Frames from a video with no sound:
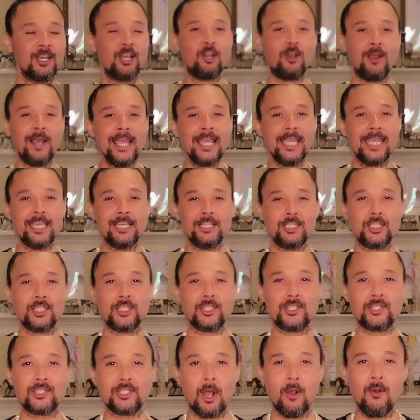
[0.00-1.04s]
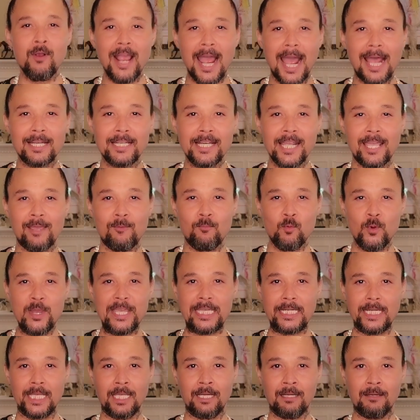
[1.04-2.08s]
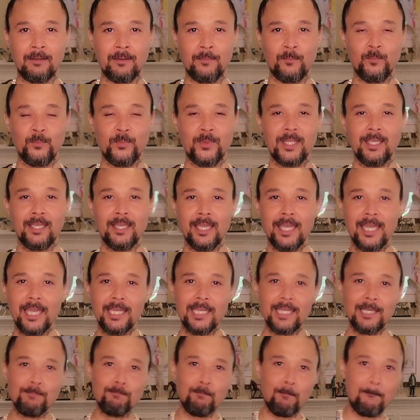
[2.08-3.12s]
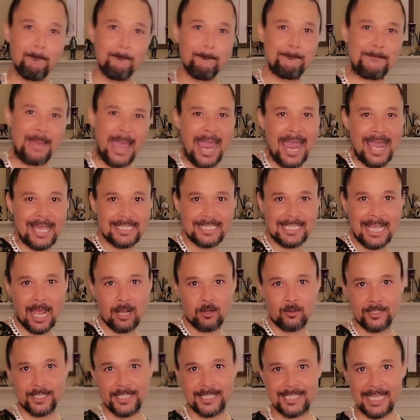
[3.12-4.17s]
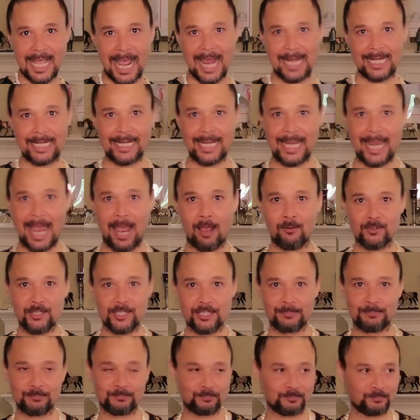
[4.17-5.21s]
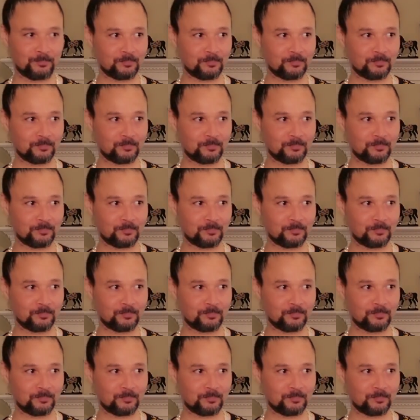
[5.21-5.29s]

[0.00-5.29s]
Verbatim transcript: Craig gets so goddamn weeded, he passed out on the side of the couch.